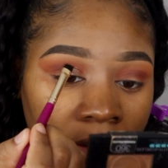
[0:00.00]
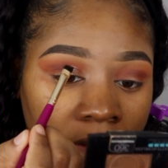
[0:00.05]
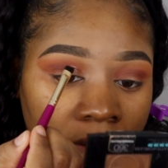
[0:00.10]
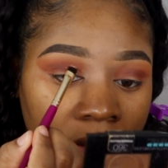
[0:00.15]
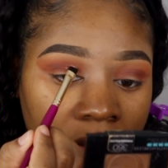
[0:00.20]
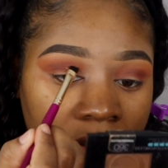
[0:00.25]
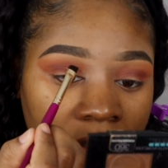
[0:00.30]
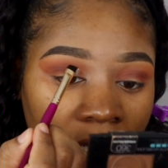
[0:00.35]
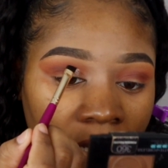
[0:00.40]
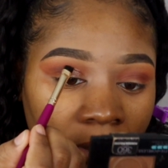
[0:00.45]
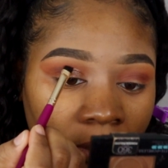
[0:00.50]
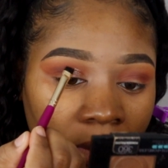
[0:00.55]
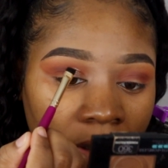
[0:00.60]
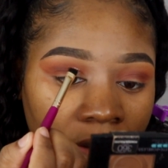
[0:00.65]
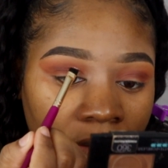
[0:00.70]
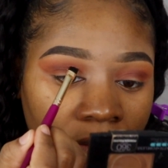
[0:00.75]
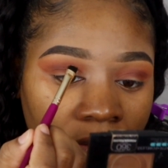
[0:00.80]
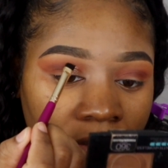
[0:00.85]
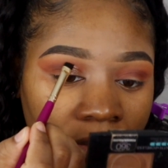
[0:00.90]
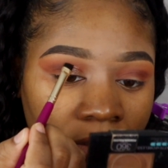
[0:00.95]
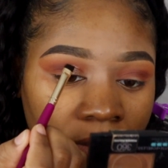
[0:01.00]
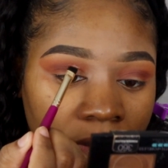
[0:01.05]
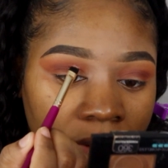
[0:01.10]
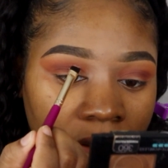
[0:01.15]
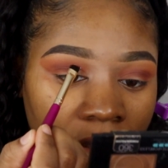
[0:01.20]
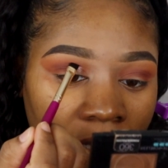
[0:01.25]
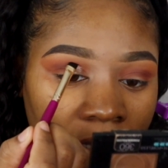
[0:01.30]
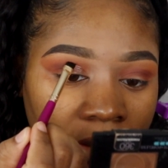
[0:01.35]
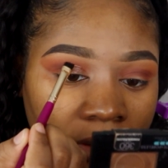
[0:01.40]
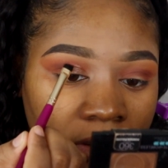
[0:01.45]
The same way you do with
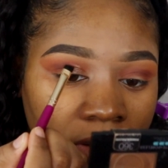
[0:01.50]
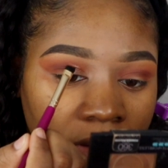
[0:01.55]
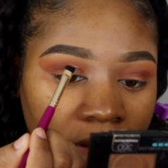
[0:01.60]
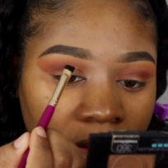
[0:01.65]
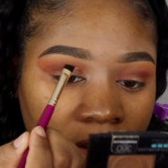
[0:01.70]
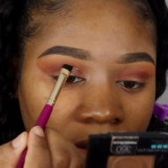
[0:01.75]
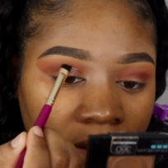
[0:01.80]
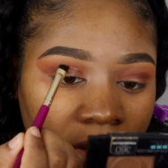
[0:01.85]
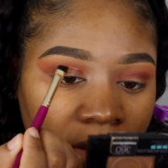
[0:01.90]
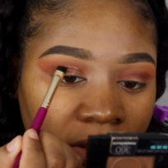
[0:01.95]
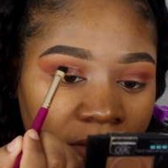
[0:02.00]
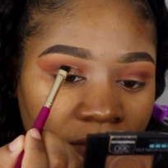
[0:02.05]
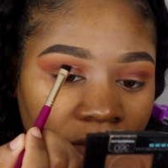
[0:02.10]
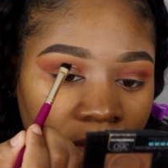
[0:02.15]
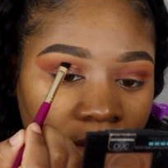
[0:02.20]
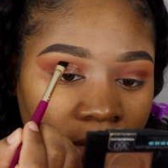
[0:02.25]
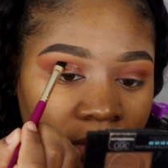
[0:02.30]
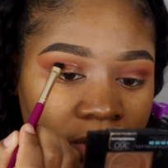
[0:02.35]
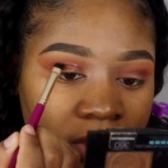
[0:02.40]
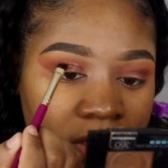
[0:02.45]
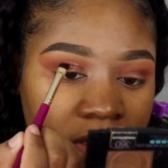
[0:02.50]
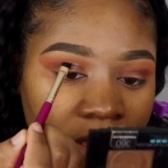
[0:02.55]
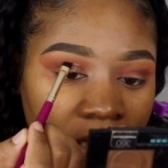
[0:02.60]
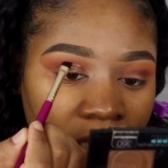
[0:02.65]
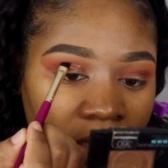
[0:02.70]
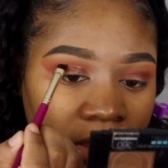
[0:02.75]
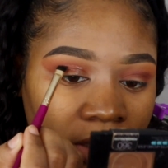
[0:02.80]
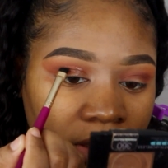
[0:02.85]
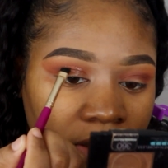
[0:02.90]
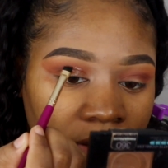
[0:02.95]
like the, if you were just
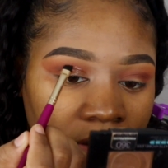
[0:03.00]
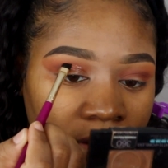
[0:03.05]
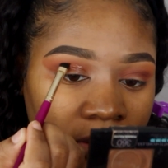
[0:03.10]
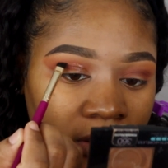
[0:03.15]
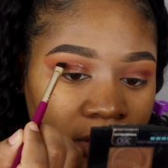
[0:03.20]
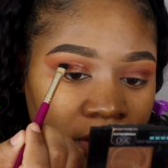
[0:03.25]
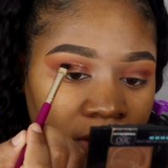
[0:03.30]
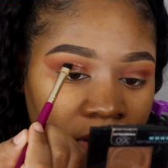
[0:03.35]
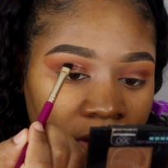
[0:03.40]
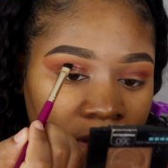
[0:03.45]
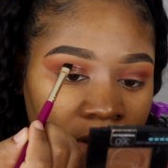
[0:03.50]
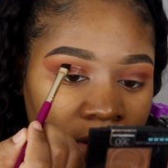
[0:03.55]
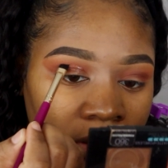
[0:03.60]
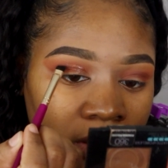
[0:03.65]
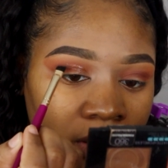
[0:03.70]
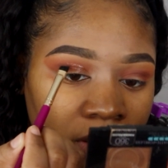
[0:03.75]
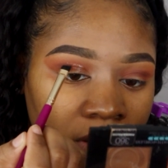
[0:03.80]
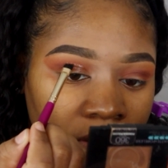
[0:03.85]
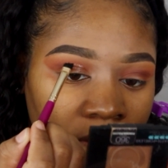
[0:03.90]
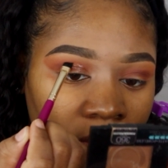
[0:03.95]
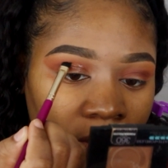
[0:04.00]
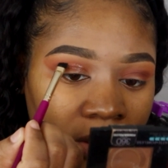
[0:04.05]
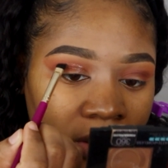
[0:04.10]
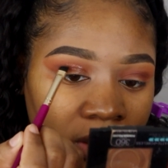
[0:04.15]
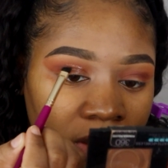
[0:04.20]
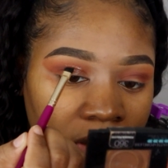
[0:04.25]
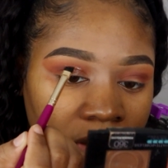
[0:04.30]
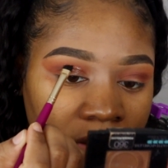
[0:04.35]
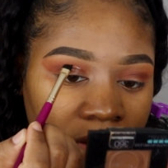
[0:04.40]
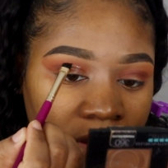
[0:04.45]
cutting with
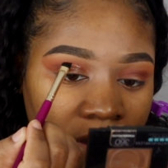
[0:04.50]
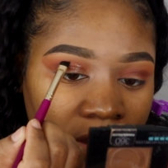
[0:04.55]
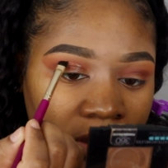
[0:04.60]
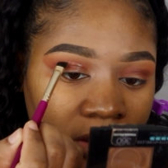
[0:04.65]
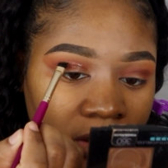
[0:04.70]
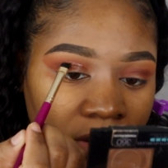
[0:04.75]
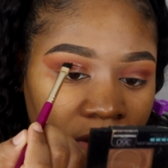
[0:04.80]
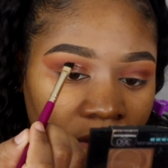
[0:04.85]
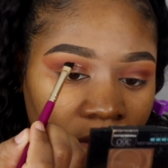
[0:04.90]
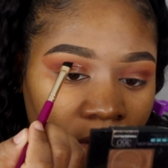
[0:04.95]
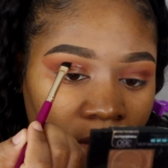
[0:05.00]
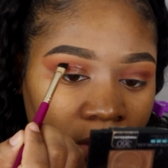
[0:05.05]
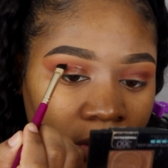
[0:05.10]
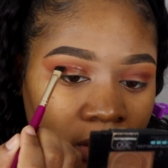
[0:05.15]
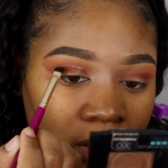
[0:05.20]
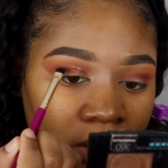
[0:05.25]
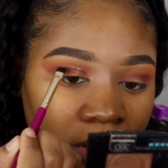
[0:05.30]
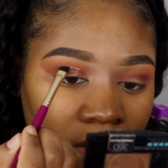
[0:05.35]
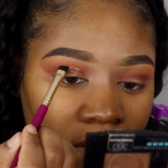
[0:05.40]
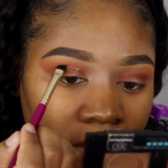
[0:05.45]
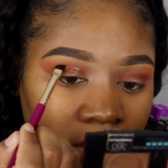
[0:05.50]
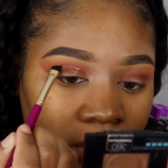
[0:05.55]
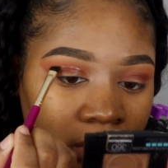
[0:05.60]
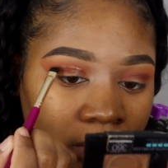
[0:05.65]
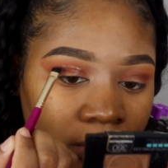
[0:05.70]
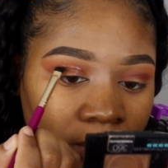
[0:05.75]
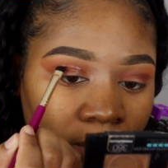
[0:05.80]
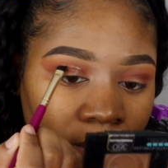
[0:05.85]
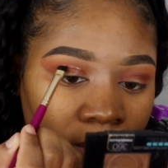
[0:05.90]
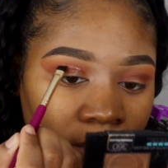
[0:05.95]
concealer or
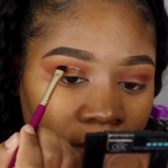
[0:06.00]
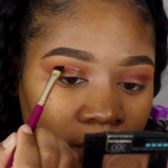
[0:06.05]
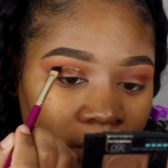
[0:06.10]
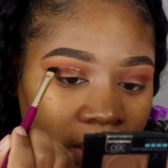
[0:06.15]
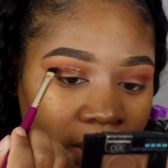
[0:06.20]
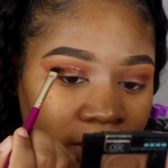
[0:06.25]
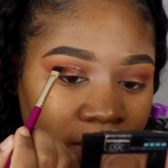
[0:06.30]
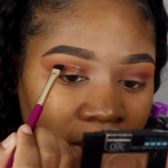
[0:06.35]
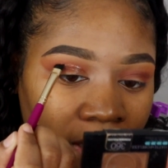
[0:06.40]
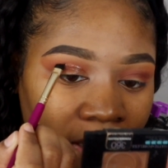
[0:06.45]
like the